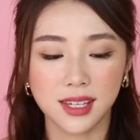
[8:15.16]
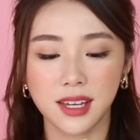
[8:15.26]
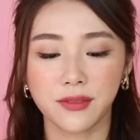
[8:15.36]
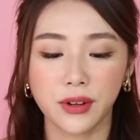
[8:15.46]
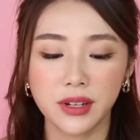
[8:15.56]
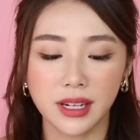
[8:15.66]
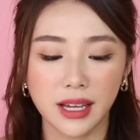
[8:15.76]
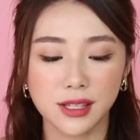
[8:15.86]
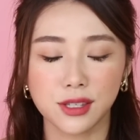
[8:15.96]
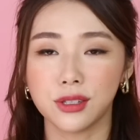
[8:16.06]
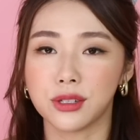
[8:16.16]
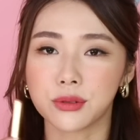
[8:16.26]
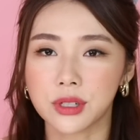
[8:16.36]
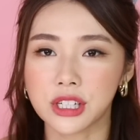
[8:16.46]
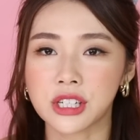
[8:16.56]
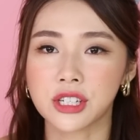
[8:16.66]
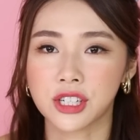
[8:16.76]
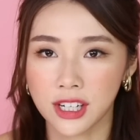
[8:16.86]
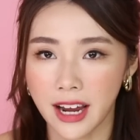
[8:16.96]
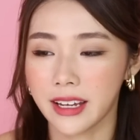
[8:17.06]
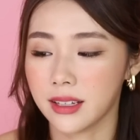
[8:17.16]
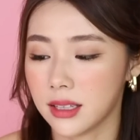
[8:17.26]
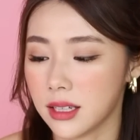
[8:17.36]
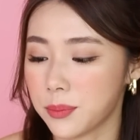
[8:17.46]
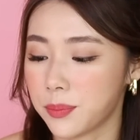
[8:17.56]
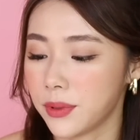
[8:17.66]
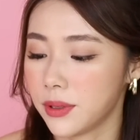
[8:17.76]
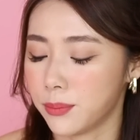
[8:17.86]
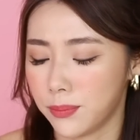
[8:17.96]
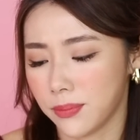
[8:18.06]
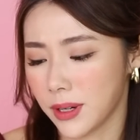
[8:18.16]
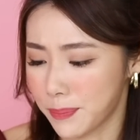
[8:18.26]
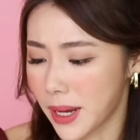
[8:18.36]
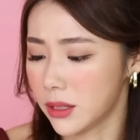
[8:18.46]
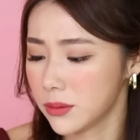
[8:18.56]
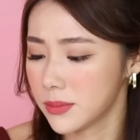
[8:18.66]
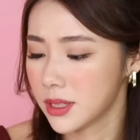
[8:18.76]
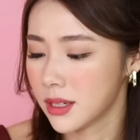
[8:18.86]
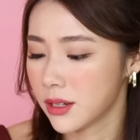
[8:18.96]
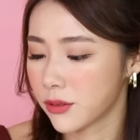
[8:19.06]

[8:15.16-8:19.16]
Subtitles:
is a very nice nudish shine lip balm